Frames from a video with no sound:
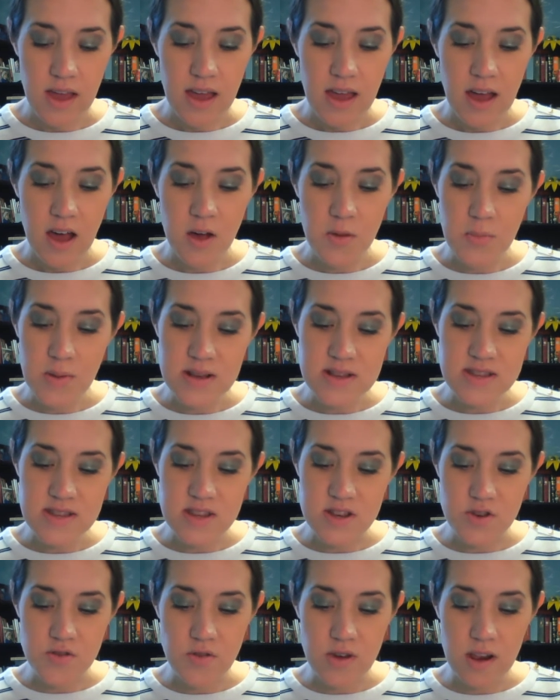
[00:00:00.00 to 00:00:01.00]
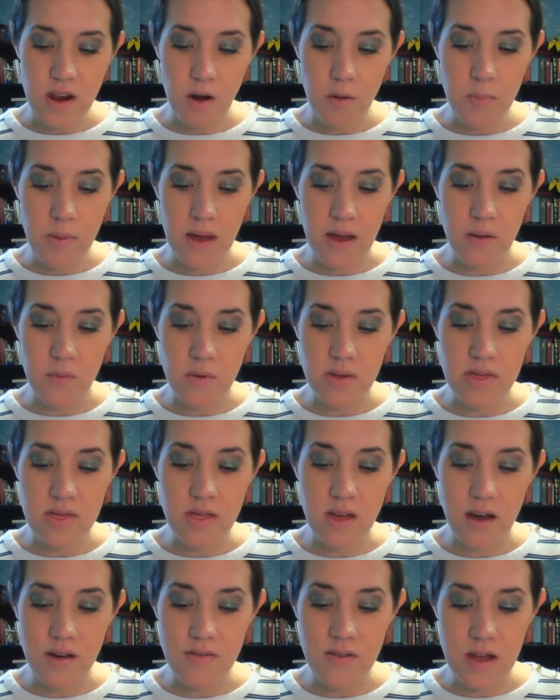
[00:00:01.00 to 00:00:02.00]
Help us to treat our pet with
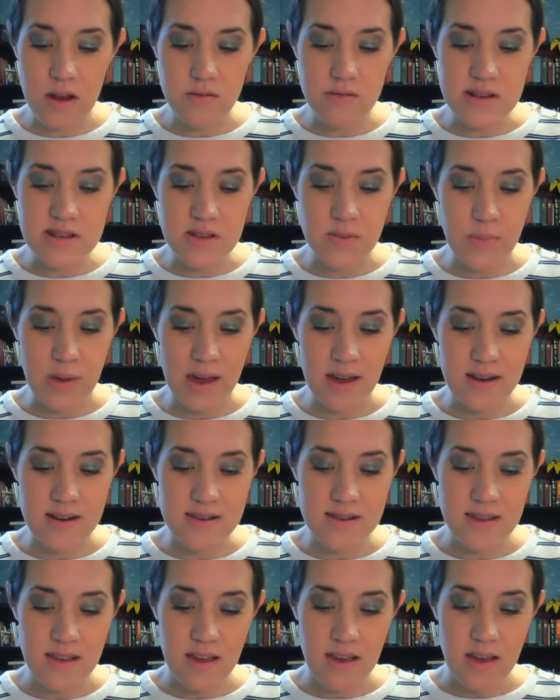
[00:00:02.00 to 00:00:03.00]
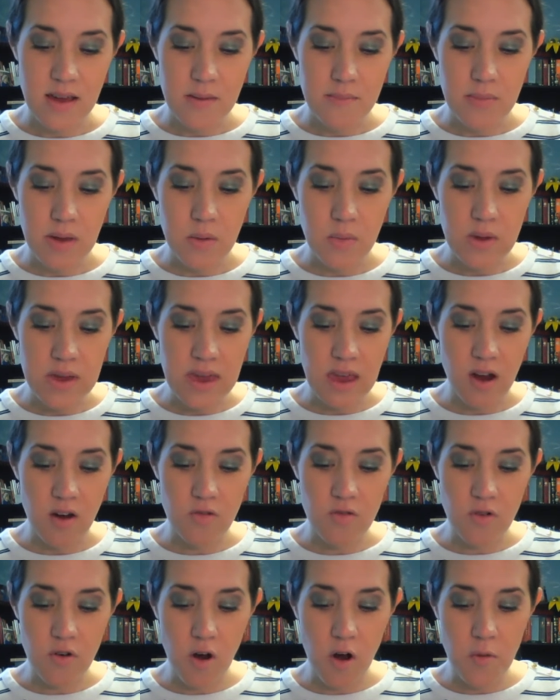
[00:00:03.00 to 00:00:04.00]
love and respect May we care
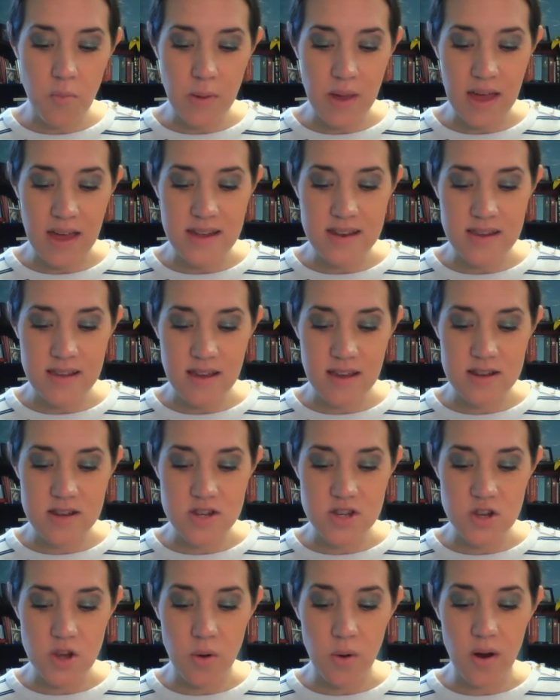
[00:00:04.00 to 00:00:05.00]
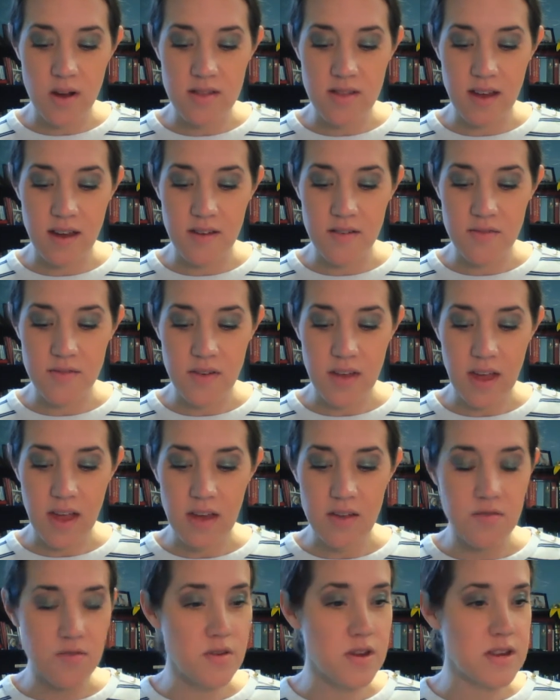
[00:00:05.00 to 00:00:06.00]
for our pet and show our love
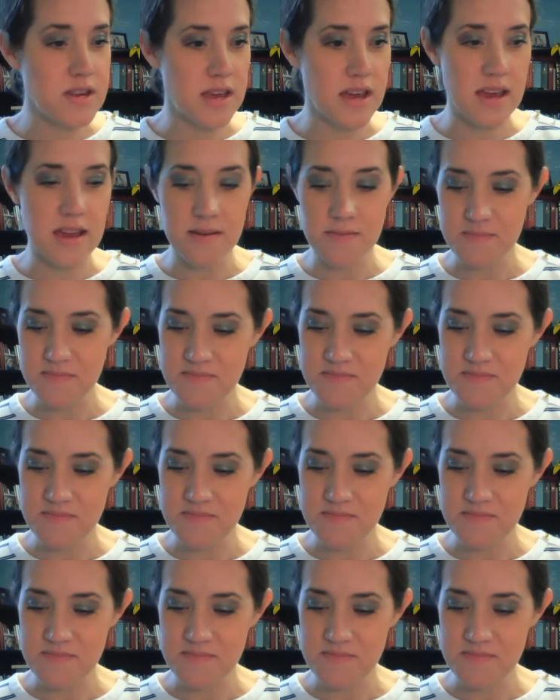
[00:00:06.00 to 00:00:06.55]
every day.